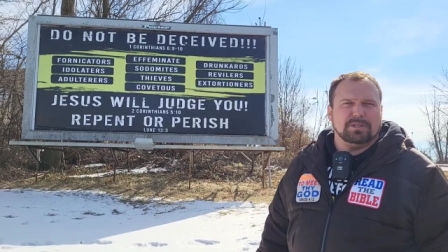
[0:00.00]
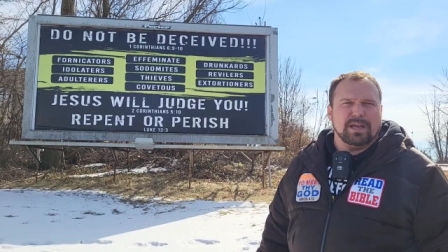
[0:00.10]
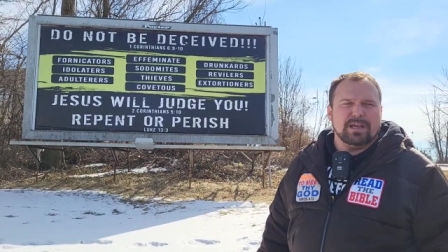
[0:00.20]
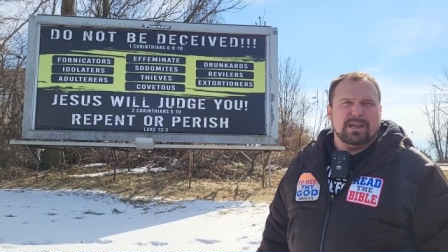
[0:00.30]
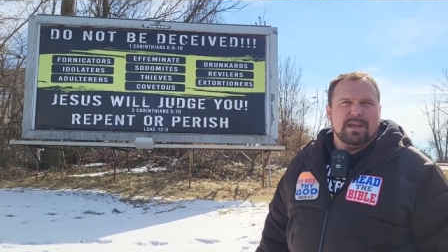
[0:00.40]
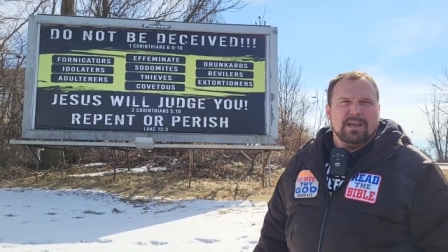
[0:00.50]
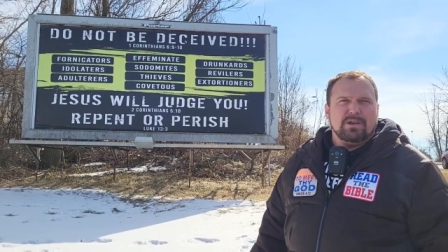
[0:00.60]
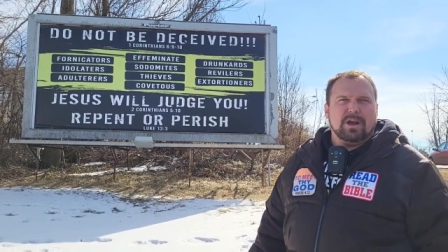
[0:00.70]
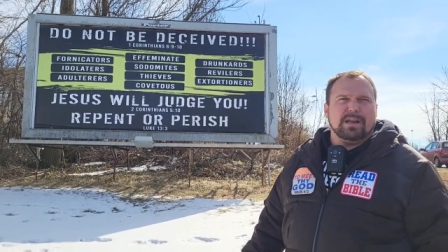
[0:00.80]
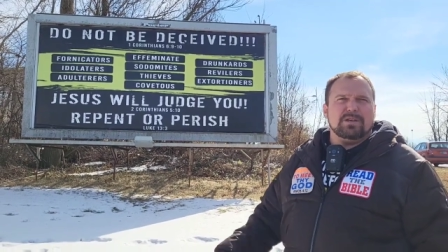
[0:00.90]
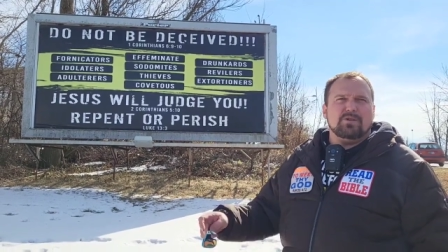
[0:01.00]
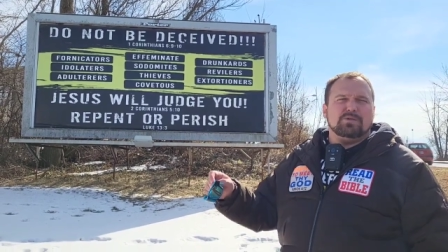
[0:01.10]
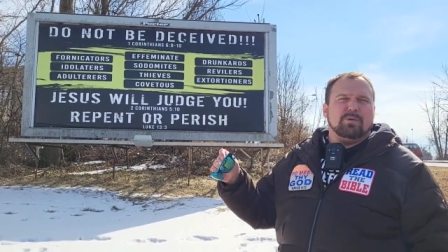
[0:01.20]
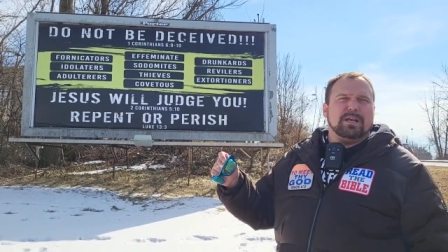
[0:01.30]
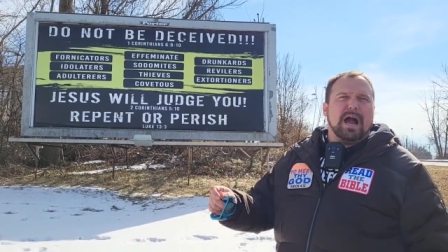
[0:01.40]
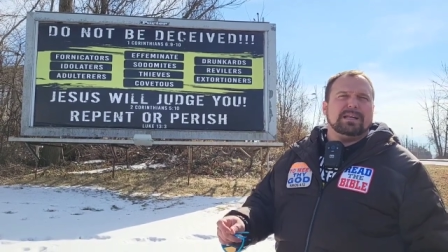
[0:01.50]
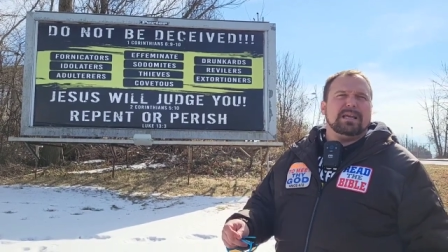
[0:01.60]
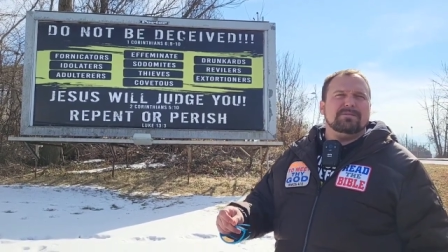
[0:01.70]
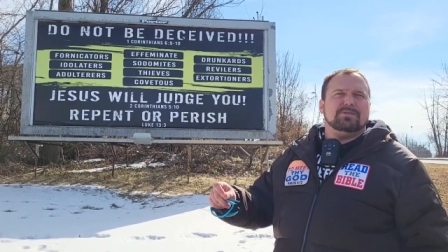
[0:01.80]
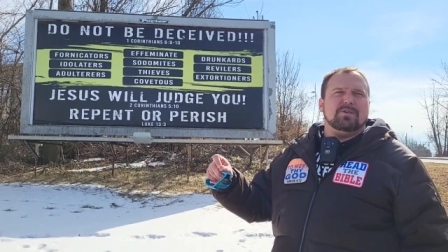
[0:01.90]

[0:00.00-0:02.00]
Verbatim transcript: See, you got to use what God gives